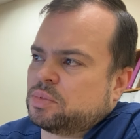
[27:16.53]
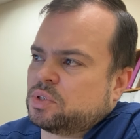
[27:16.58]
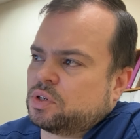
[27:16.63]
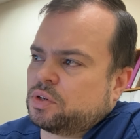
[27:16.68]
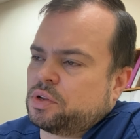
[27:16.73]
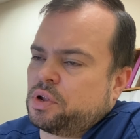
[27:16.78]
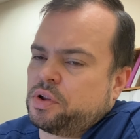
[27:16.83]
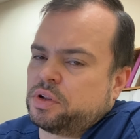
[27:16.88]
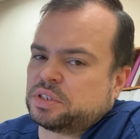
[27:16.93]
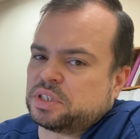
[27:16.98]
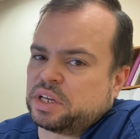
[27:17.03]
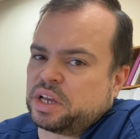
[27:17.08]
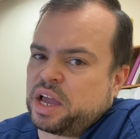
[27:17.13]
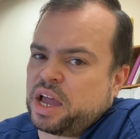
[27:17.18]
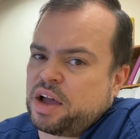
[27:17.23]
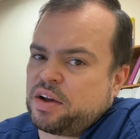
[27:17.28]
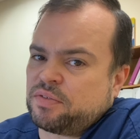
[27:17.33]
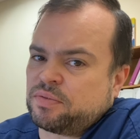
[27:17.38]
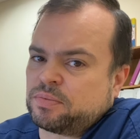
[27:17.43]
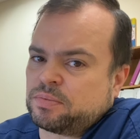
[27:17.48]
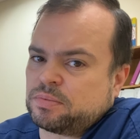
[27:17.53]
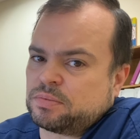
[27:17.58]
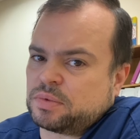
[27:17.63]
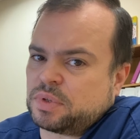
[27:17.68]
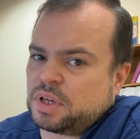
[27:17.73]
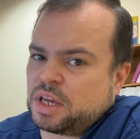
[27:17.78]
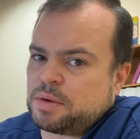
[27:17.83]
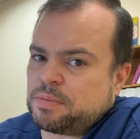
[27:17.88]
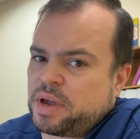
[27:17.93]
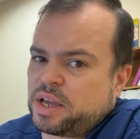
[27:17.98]
You'll notice they have
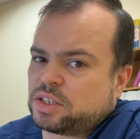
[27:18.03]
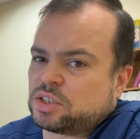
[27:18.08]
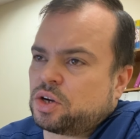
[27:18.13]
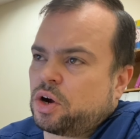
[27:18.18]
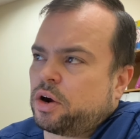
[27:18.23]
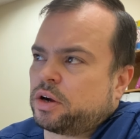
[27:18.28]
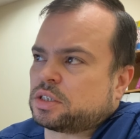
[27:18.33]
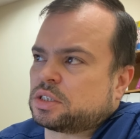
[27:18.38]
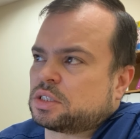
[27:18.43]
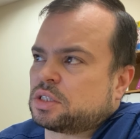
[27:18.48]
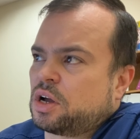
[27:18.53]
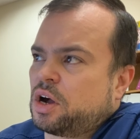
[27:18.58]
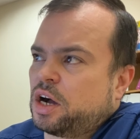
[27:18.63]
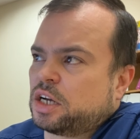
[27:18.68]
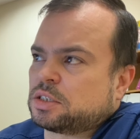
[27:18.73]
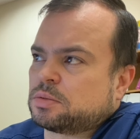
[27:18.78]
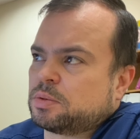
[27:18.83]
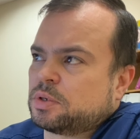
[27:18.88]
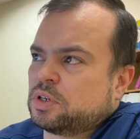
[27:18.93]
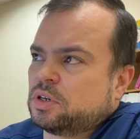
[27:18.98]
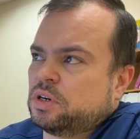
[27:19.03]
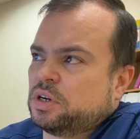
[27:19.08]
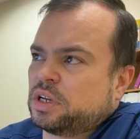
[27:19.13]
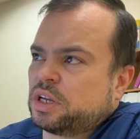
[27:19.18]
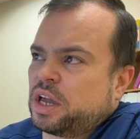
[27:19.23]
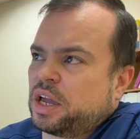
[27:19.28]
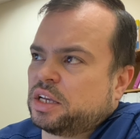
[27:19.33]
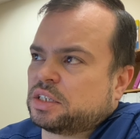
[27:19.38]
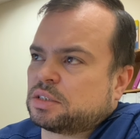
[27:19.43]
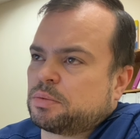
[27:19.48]
MH carts at the hospital in
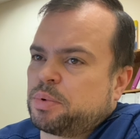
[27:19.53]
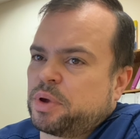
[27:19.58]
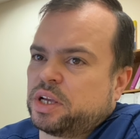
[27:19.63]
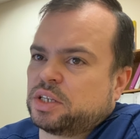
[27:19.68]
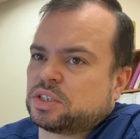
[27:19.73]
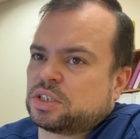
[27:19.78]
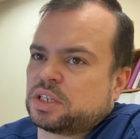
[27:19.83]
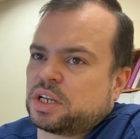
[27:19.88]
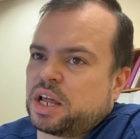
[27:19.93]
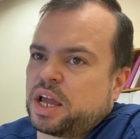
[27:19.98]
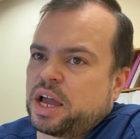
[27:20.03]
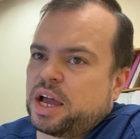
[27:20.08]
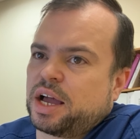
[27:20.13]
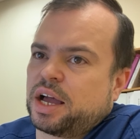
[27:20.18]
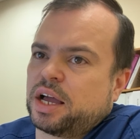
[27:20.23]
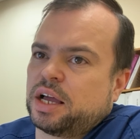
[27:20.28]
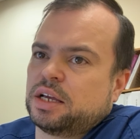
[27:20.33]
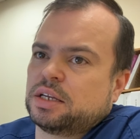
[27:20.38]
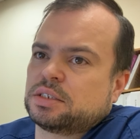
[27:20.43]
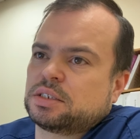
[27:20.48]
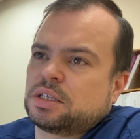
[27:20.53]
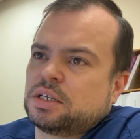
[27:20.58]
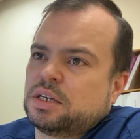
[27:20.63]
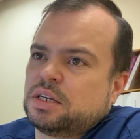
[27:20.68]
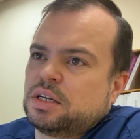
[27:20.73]
case a patient has,